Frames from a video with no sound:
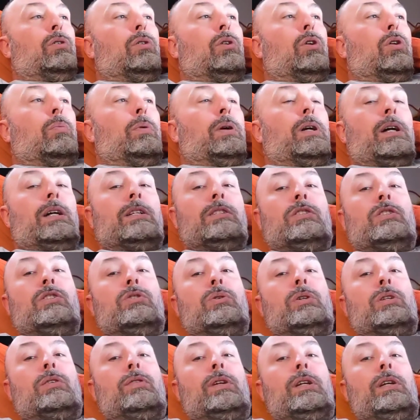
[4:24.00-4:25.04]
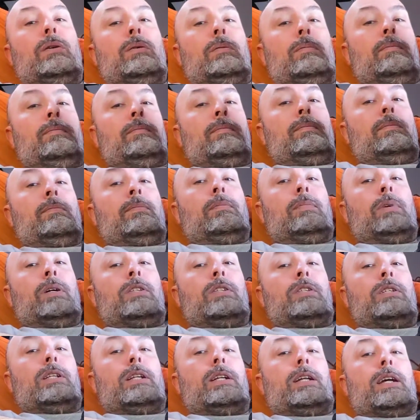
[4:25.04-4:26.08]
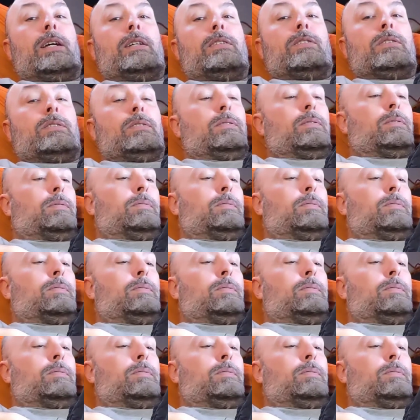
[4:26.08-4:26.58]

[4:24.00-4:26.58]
Hope you guys enjoyed the video. I'll see you in the next.